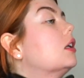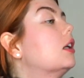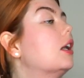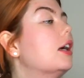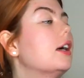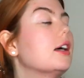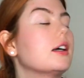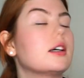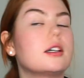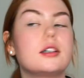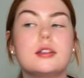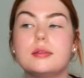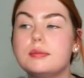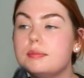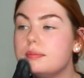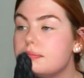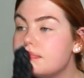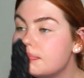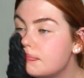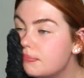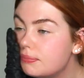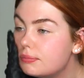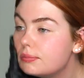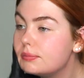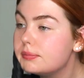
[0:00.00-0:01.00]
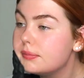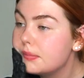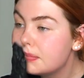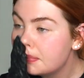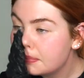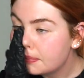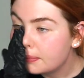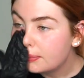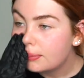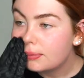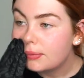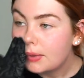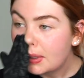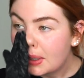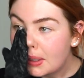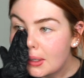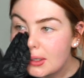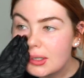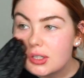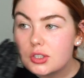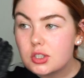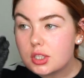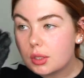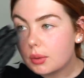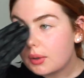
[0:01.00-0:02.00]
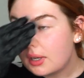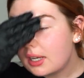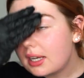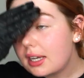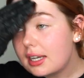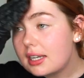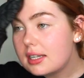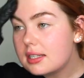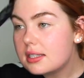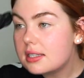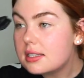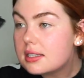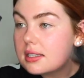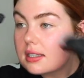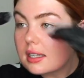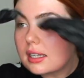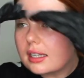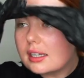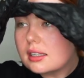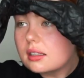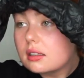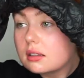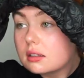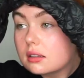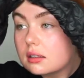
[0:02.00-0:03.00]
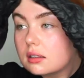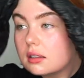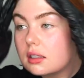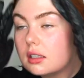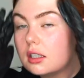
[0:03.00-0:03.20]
neck. So her skill,